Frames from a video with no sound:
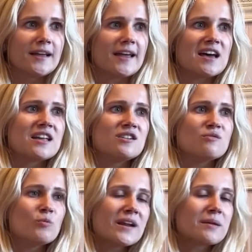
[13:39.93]
And
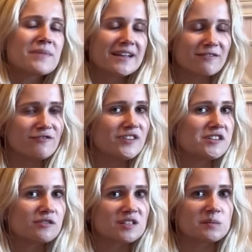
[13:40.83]
when I'm making
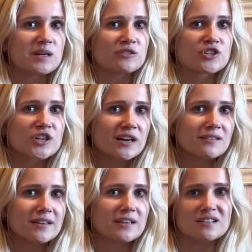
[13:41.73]
videos about
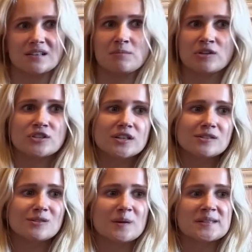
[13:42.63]
traveling, about
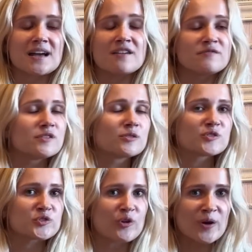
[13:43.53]
travel vlogs, I feel
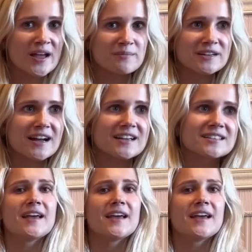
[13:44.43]
so happy, guys.